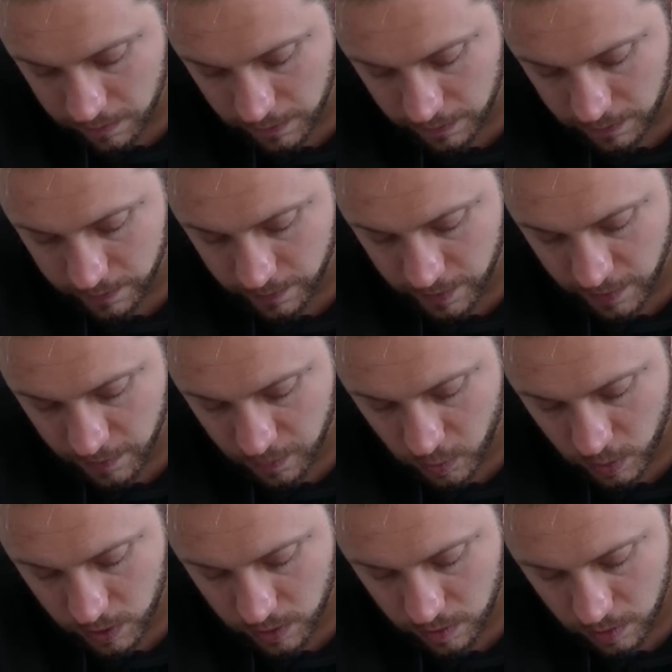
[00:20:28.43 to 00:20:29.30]
55
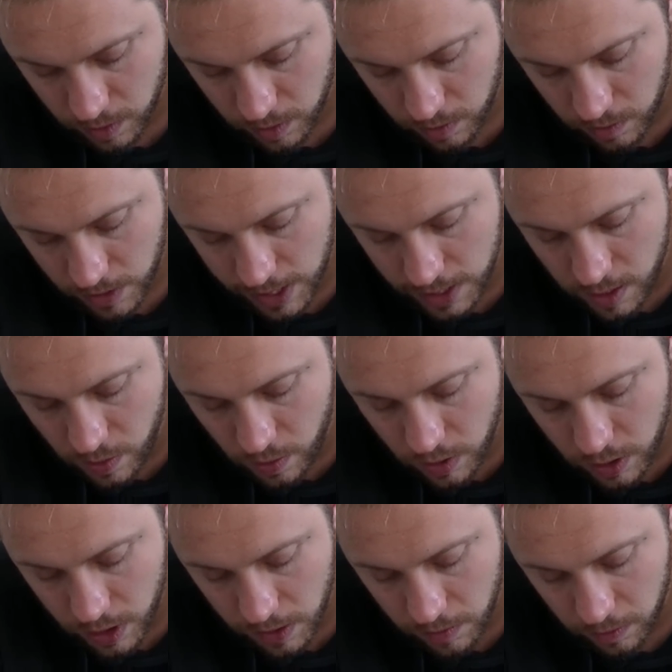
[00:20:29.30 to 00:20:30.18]
points model, and you
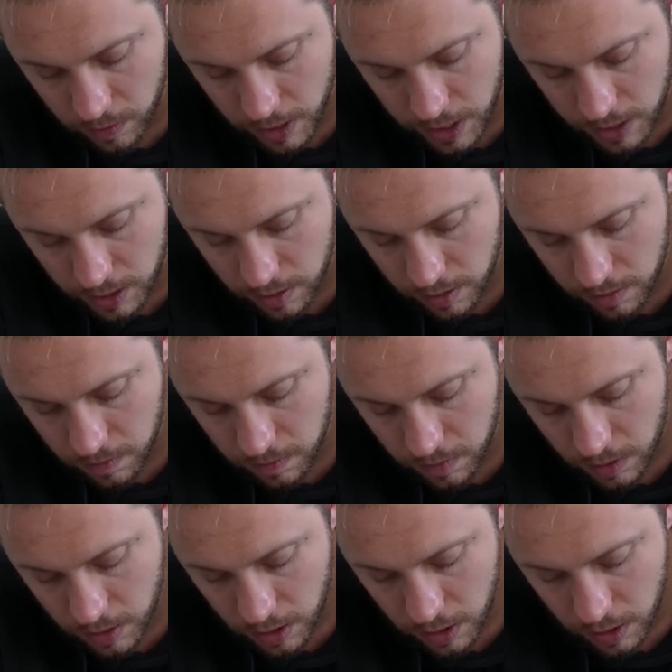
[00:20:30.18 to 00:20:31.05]
could upgrade
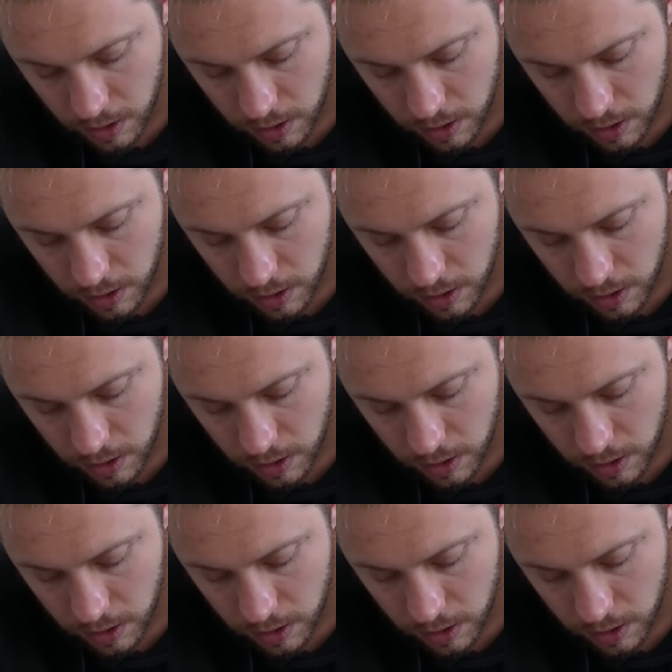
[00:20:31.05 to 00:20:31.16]
them,